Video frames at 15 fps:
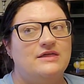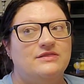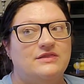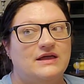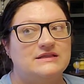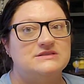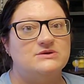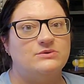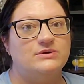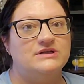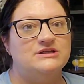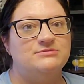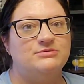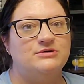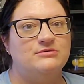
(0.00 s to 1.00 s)
that's going
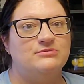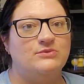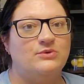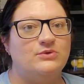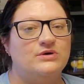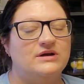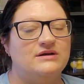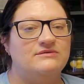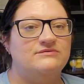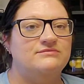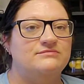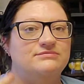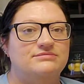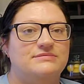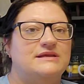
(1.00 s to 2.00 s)
to put more
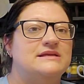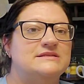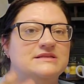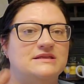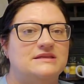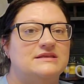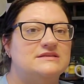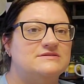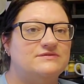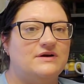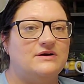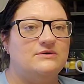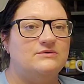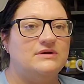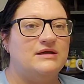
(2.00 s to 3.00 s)
into this
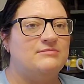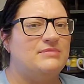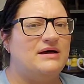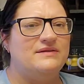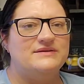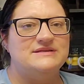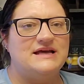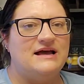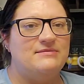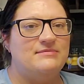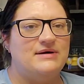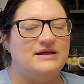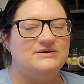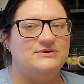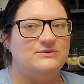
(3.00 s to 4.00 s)
phone. And by the time
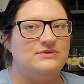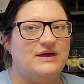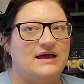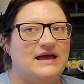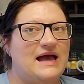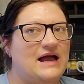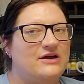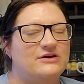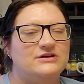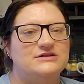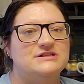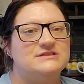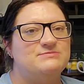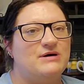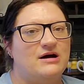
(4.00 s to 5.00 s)
I do that, I could have
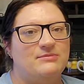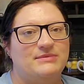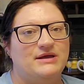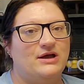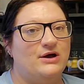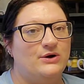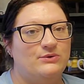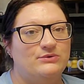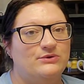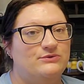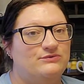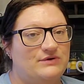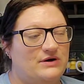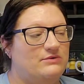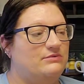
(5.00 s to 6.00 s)
just bought me a whole new
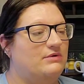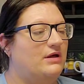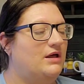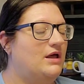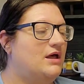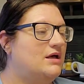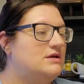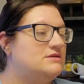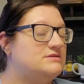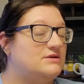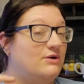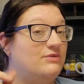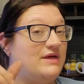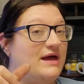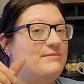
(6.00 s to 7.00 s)
phone.
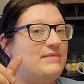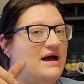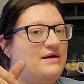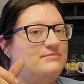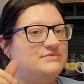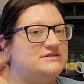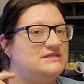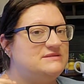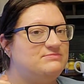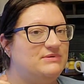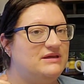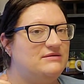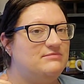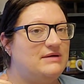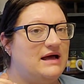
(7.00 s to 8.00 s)
So that might just
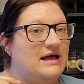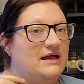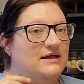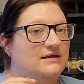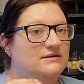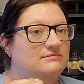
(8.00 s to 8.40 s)
be my